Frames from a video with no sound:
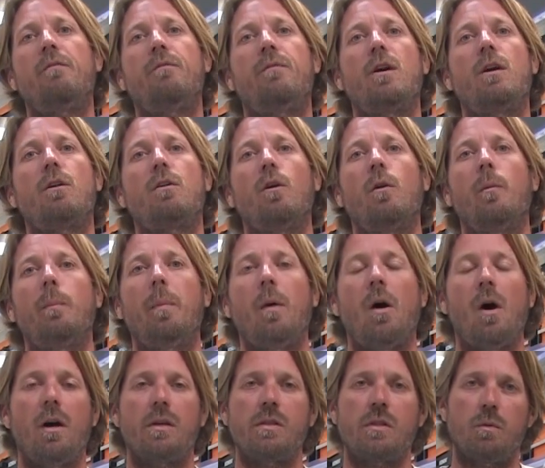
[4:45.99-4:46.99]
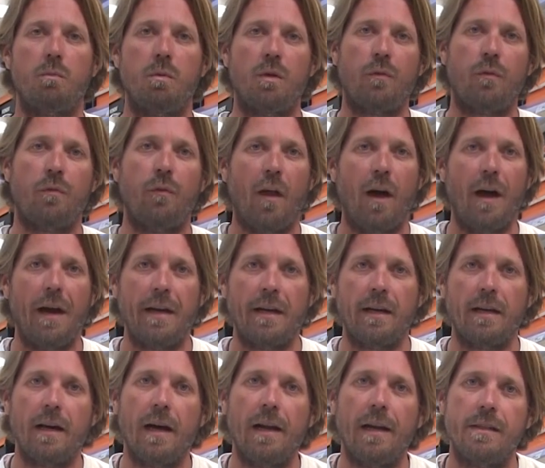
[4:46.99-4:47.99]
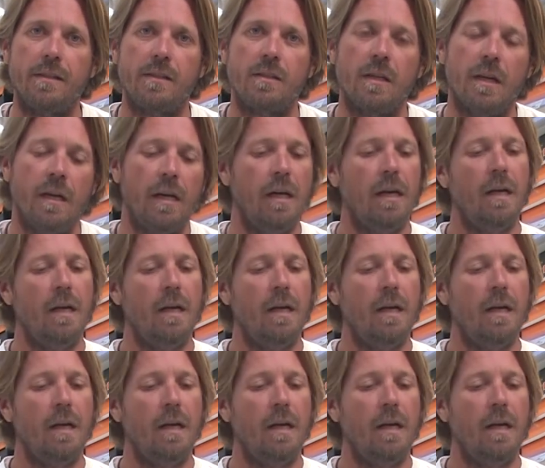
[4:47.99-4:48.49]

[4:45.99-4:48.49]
vehicle passed with flying colors.